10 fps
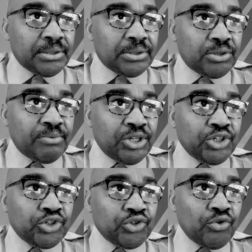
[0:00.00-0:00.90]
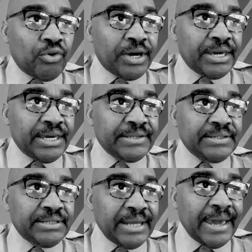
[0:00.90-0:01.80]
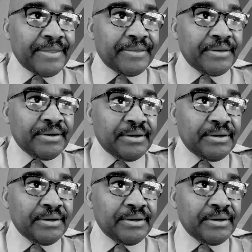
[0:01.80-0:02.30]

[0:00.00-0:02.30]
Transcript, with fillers: to be destroyed is death.